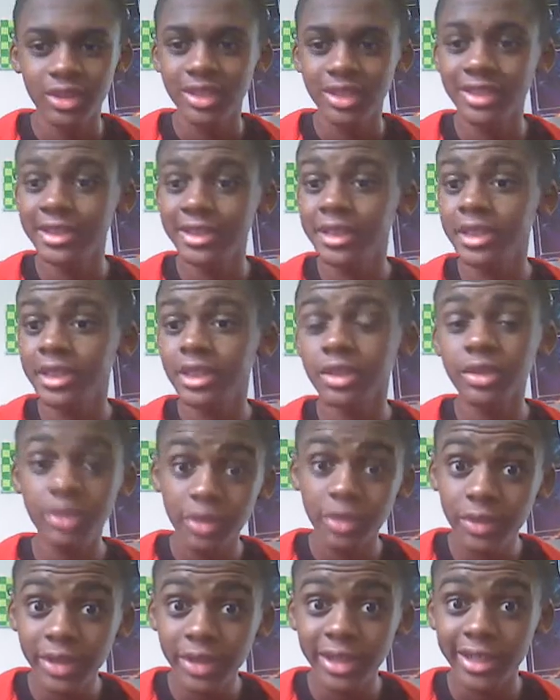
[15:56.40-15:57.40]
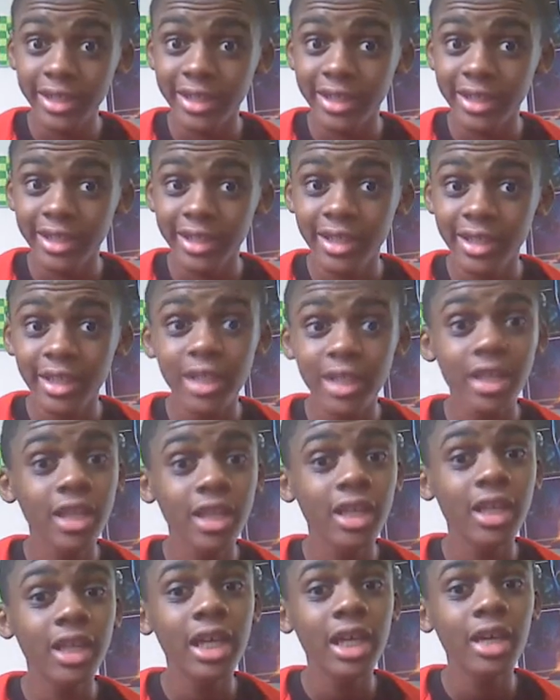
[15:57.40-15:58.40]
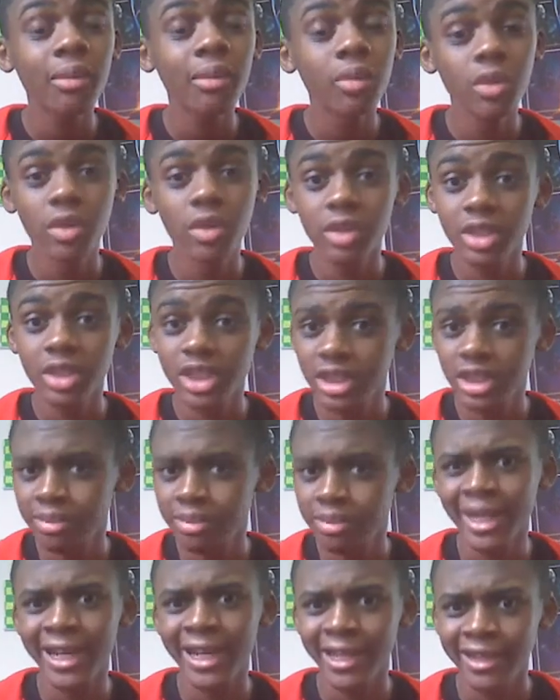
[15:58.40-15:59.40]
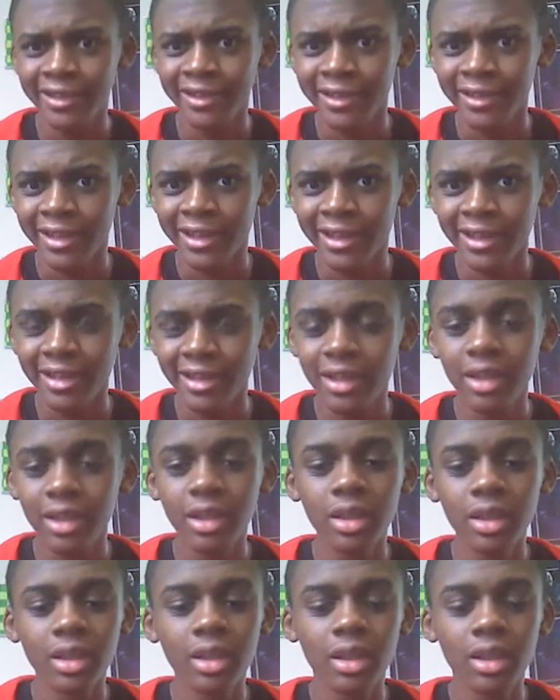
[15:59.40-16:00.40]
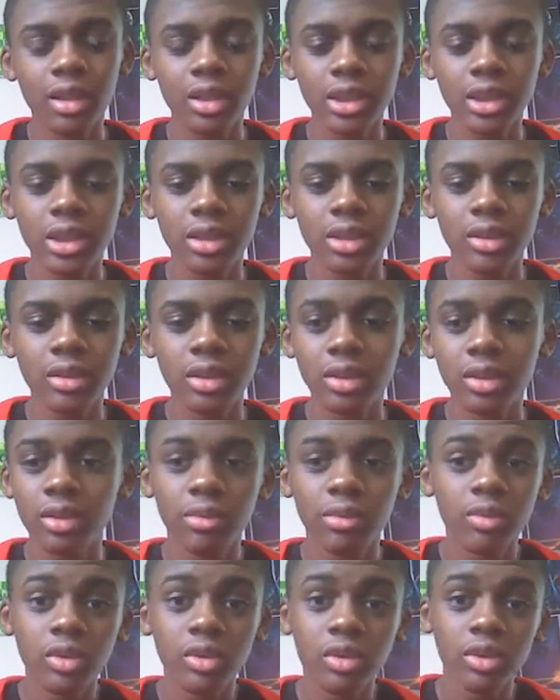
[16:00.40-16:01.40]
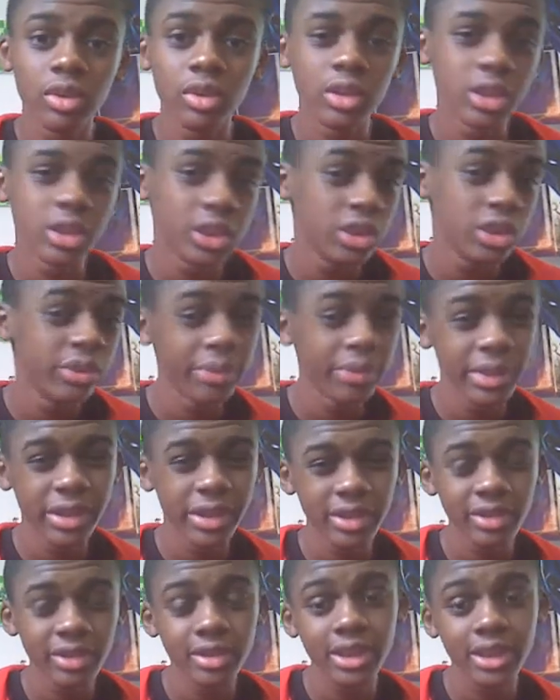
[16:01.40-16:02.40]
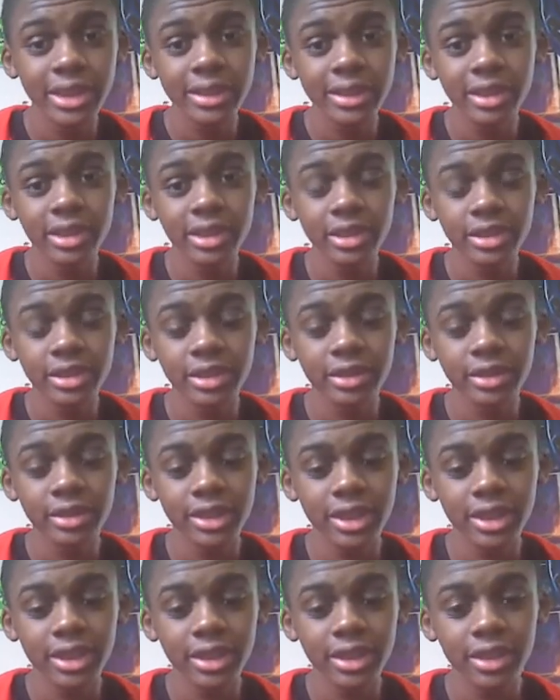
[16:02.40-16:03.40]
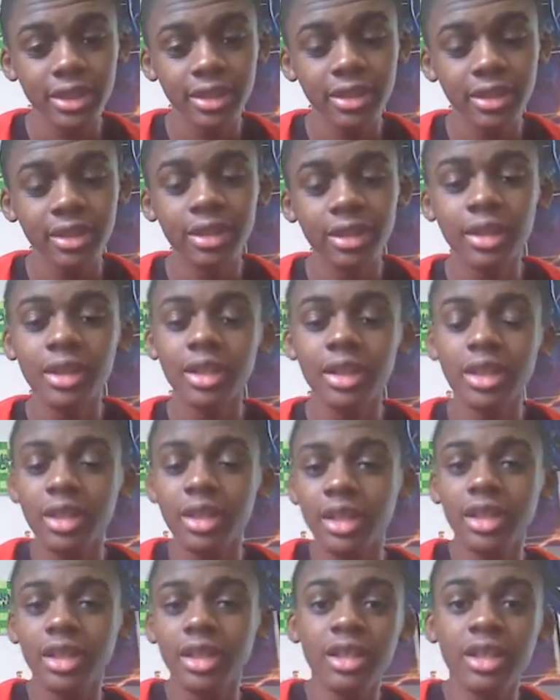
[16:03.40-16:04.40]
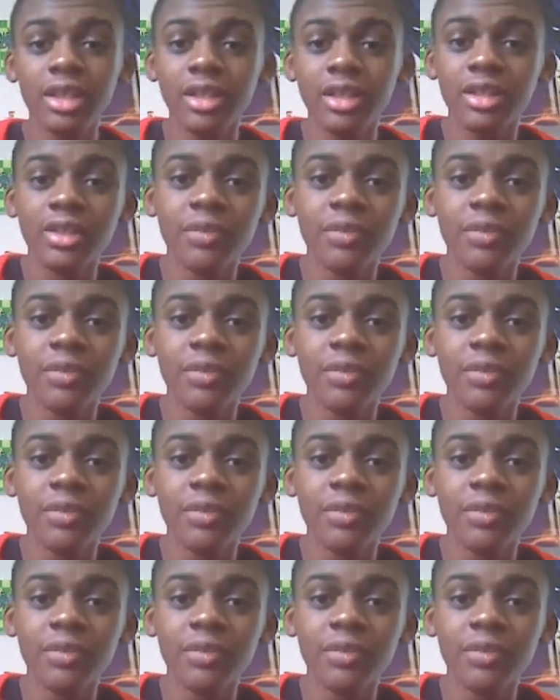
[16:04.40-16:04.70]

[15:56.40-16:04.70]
Season 3, you got more Spidey-like. Also, there were more superheroes that were introduced in there. And